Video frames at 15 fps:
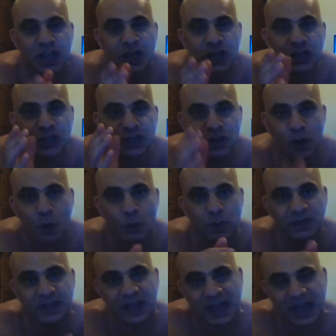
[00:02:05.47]
You got
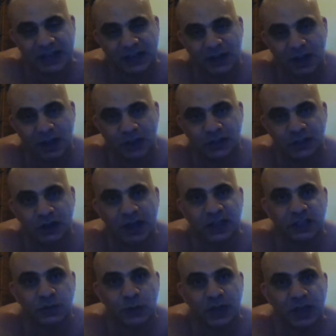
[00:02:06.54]
with the lad last night,
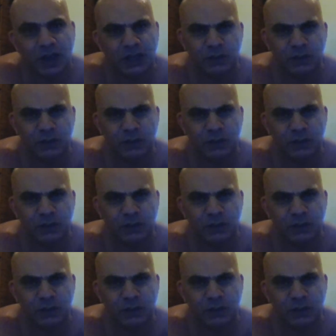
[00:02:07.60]
sweetheart.